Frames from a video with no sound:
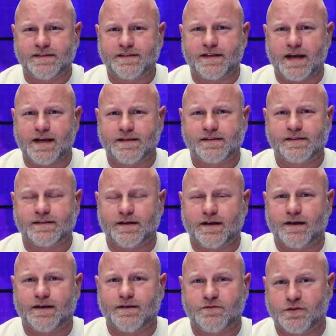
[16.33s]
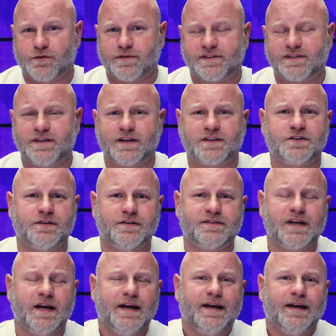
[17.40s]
States uh, jurisdictions.